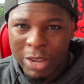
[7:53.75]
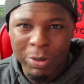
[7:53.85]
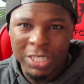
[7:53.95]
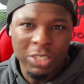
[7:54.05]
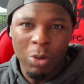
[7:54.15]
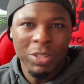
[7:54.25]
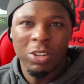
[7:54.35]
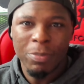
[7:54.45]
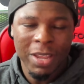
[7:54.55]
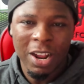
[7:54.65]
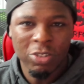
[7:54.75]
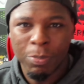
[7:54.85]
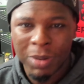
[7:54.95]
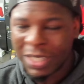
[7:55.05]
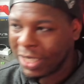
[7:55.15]
which is always going to be 100
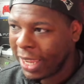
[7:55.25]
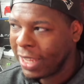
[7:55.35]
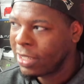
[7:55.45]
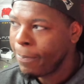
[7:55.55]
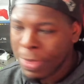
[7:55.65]
plus gigs.